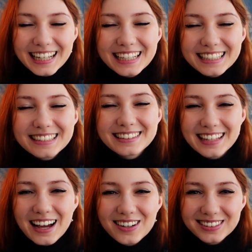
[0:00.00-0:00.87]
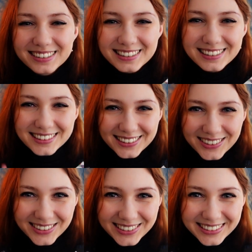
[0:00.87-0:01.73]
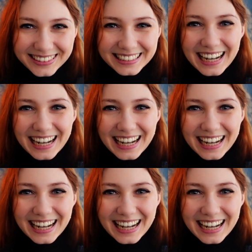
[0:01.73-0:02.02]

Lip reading: it sounds so good.